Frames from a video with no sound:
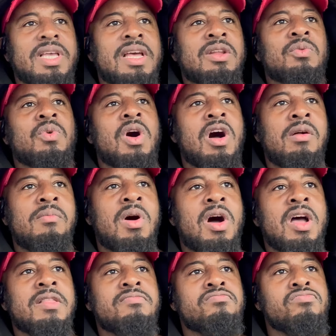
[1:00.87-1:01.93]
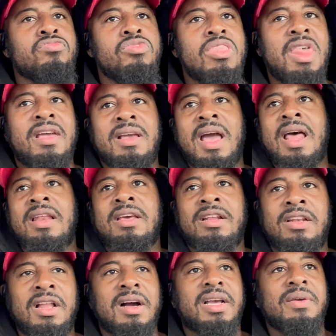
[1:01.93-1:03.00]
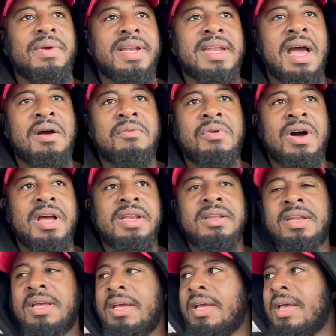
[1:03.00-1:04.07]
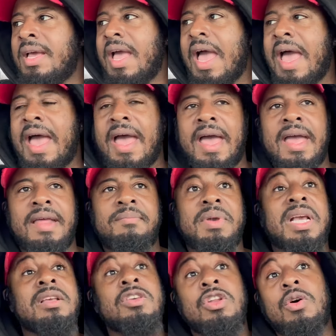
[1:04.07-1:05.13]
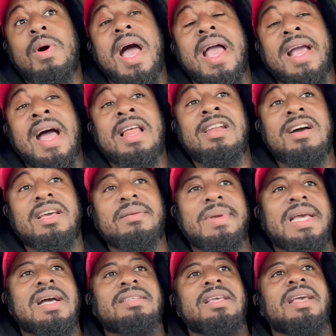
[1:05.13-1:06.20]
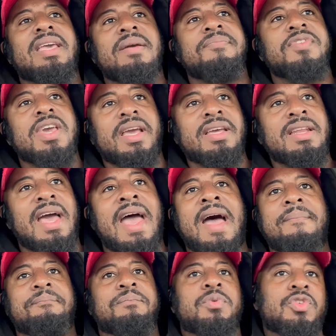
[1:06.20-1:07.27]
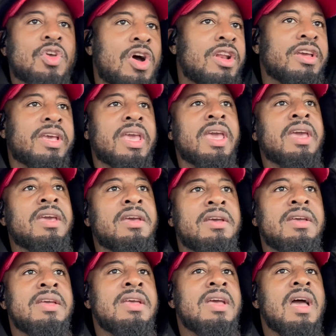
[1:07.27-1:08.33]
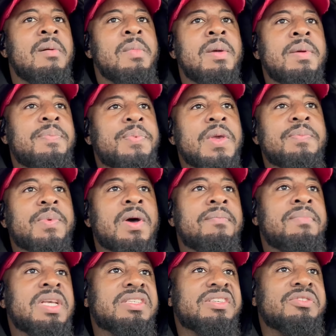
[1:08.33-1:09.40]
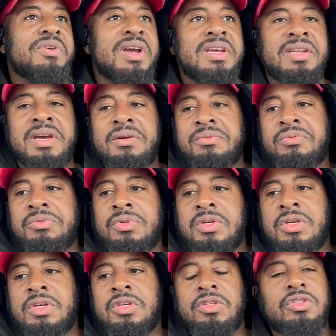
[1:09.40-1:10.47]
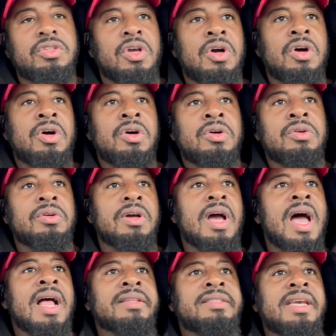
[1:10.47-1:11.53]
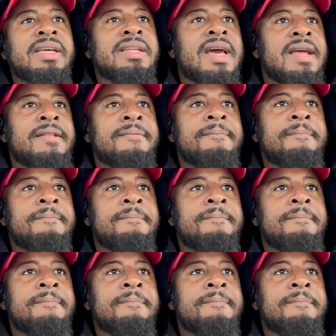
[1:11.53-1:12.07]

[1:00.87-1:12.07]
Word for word: at the Walmart. Got a little lucky with that one. And you know why I got lucky? Because I kept checking the app, saw the gig, and maybe people are busy right now. So I'll take that.